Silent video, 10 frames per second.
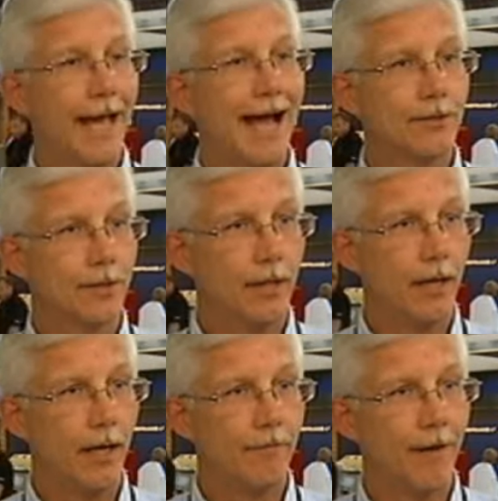asked
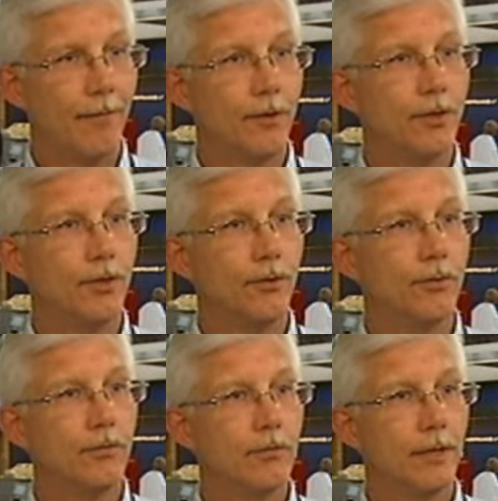the uh, family
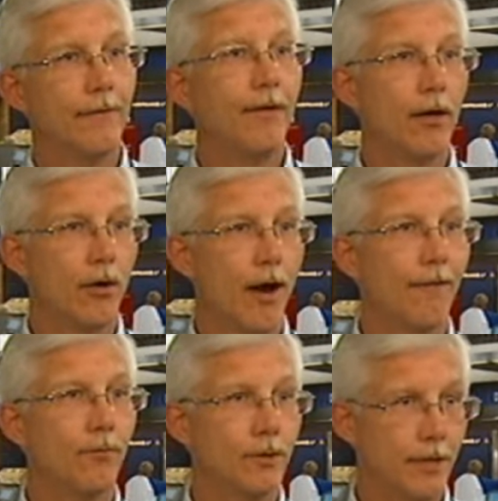to leave the
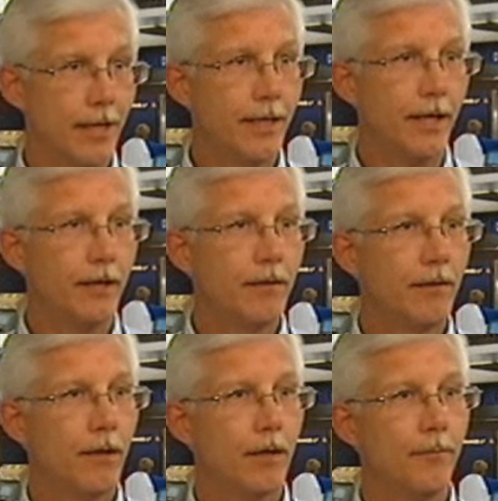aircraft, which they did
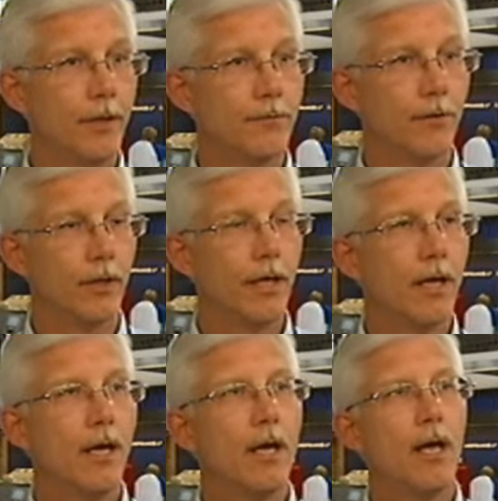uh, peacefully.
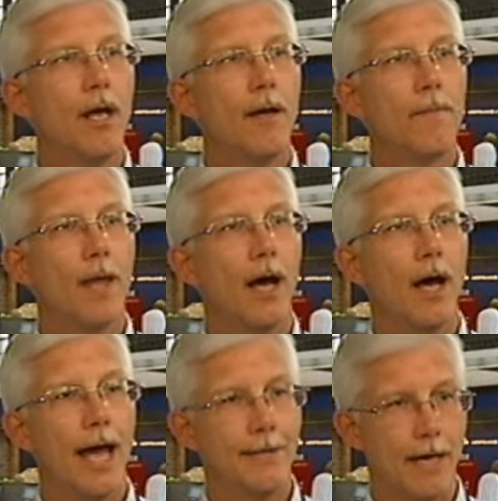
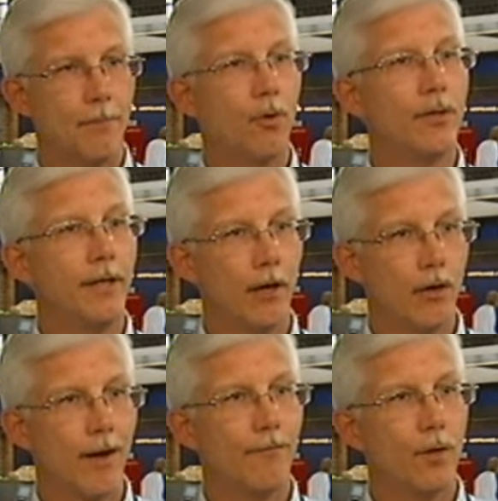Uh, at that point, the
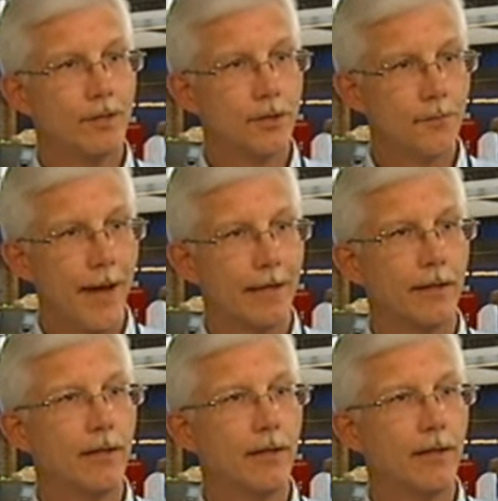aircraft was inspected